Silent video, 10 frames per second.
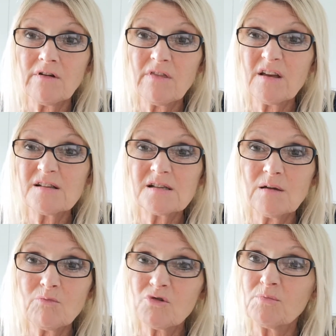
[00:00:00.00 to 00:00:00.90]
are things
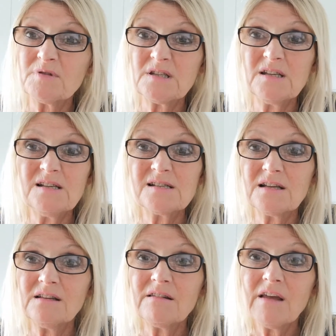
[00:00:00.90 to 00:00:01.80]
like properties
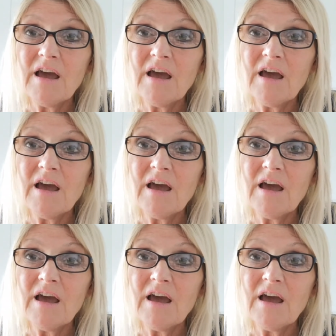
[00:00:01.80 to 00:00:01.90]
and